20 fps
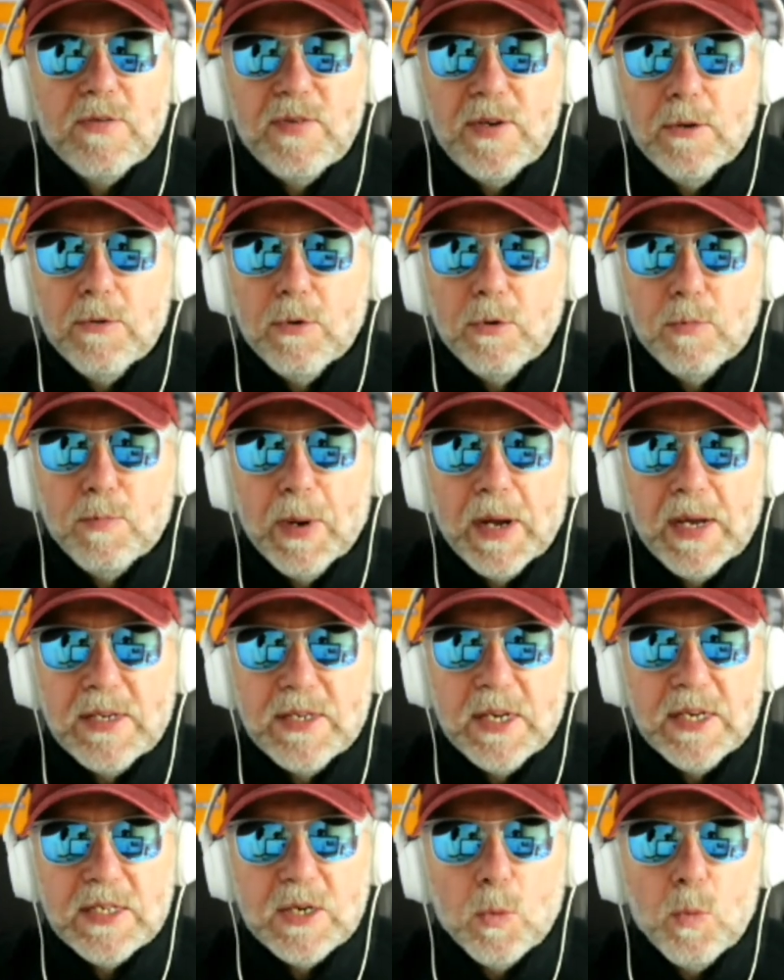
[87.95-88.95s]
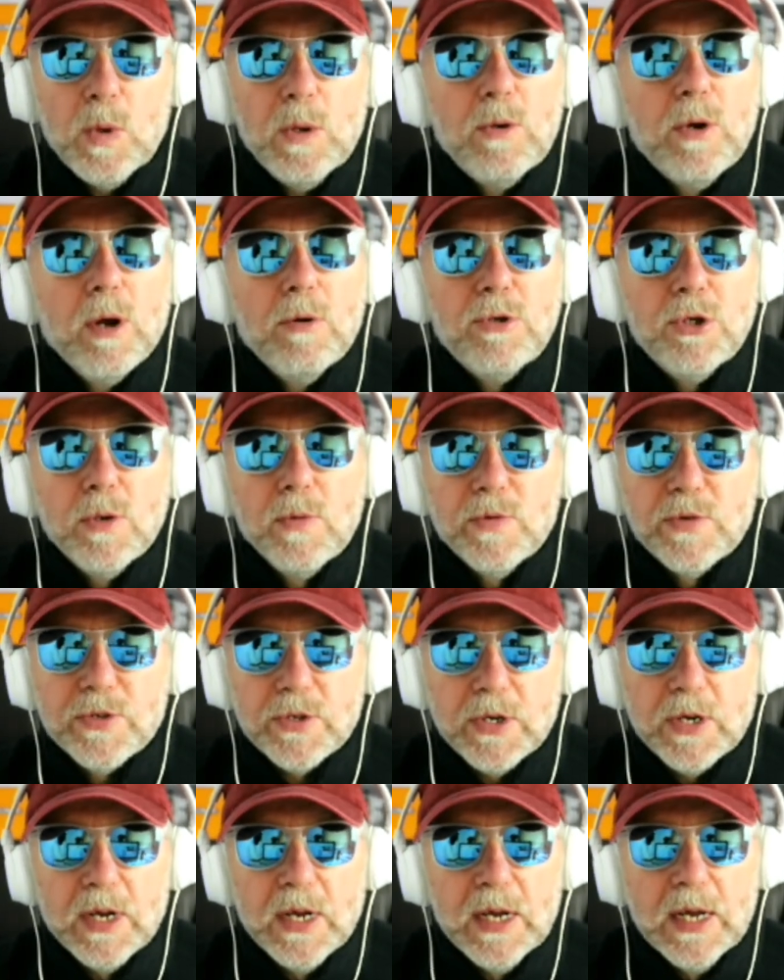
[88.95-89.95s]
Feelgood bassist Wilko
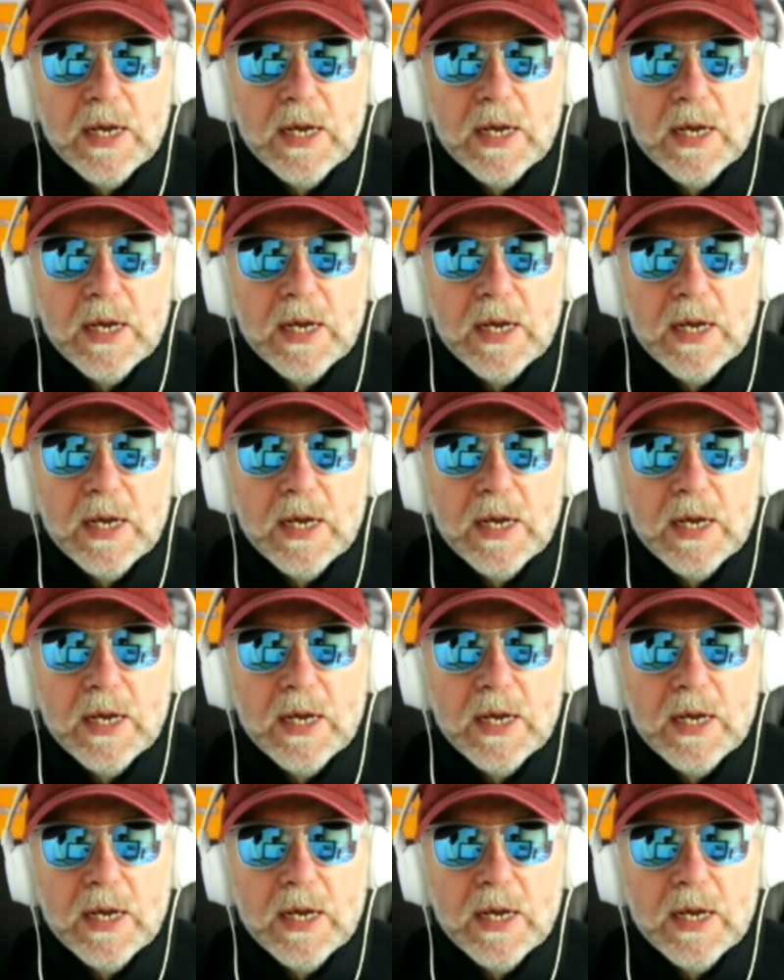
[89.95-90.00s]
Johnson,